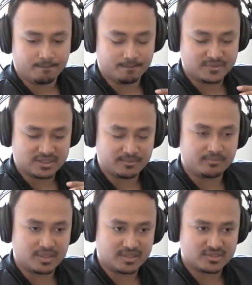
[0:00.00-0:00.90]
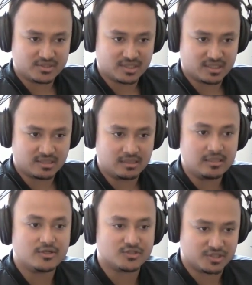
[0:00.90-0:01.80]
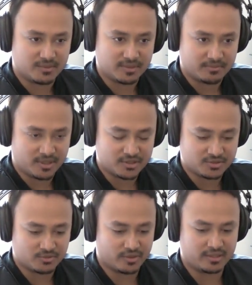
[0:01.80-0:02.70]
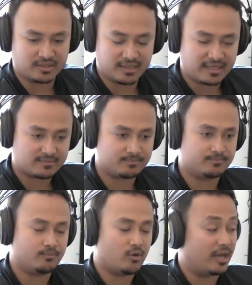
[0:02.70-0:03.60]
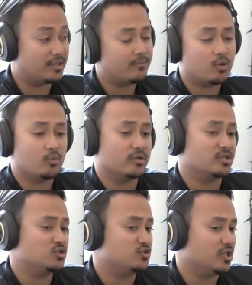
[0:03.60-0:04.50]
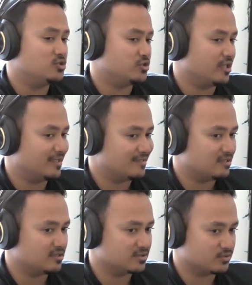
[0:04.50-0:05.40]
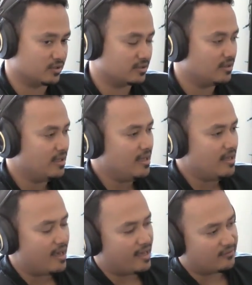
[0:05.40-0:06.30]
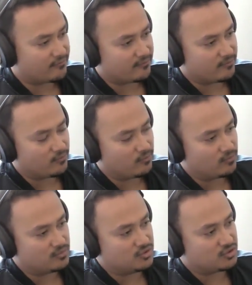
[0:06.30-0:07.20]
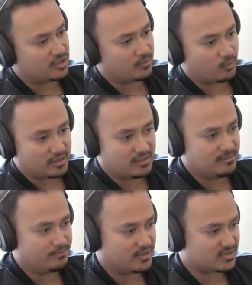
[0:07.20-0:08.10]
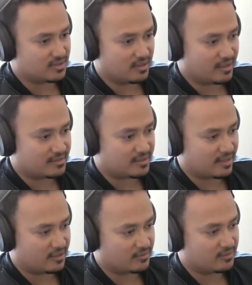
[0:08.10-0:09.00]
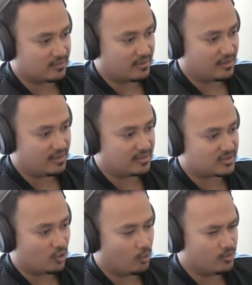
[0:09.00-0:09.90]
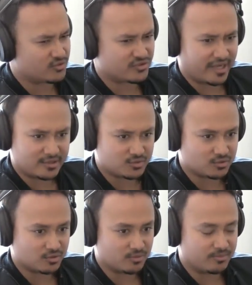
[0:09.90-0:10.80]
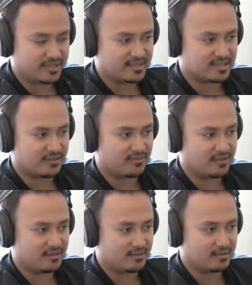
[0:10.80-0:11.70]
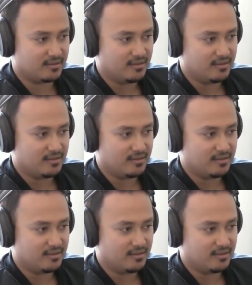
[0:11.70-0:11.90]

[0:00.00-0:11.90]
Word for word: simplistic clear statement possible and in that at that point we're exchanging ideas right yeah and jim when he puts a line down it's almost natural because i think